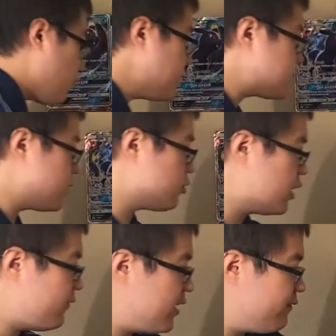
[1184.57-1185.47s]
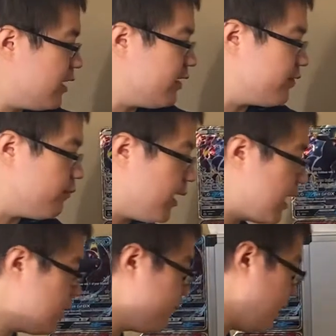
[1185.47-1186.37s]
What's the derivative of the
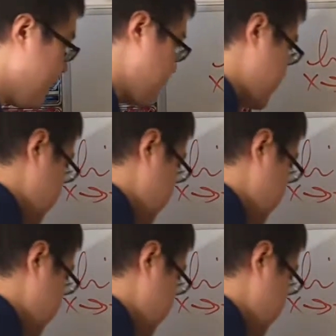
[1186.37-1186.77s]
bottom? Minus